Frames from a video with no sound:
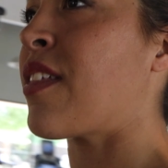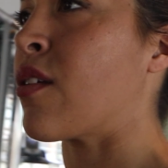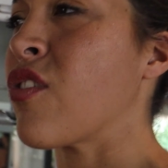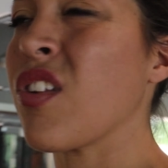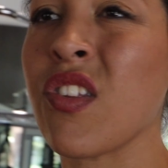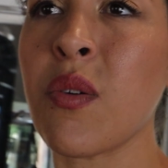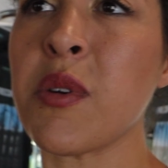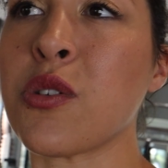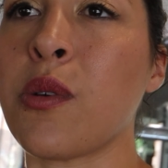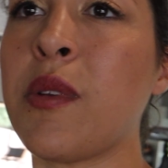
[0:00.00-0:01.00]
there's just so
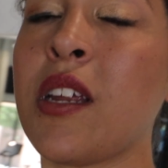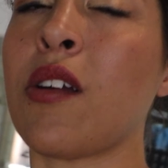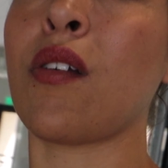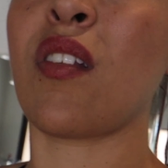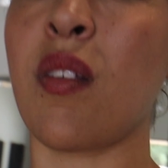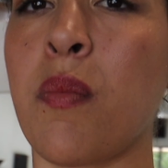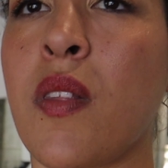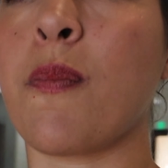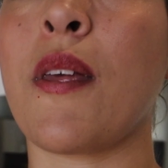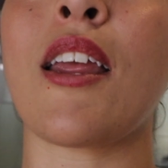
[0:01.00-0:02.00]
much room in here. There's some
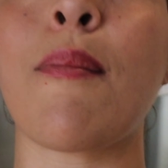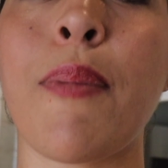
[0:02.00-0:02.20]
spinning